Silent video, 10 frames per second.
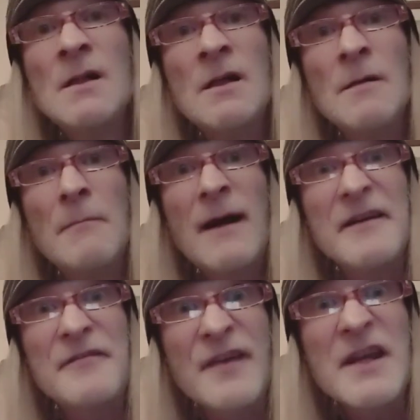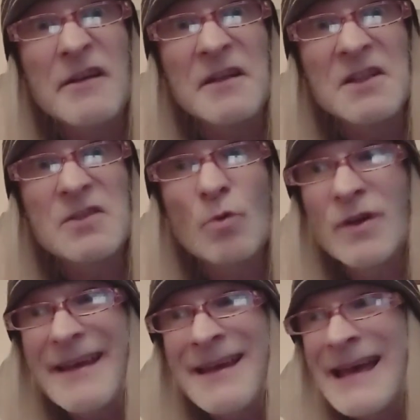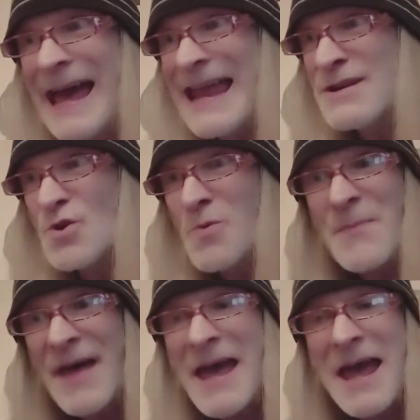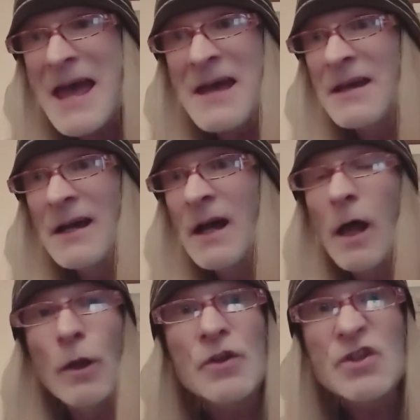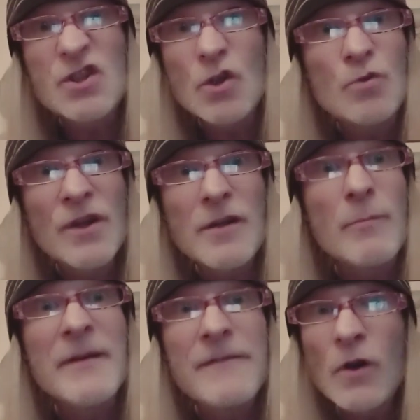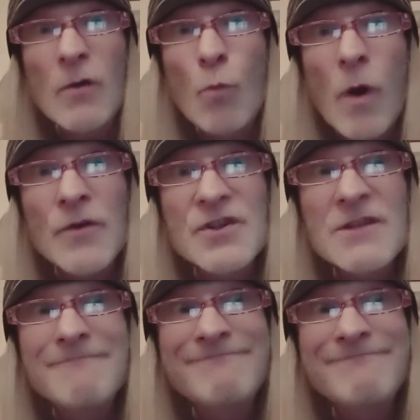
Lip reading: And my fear is we're going to end up there a lot sooner than we fucking want.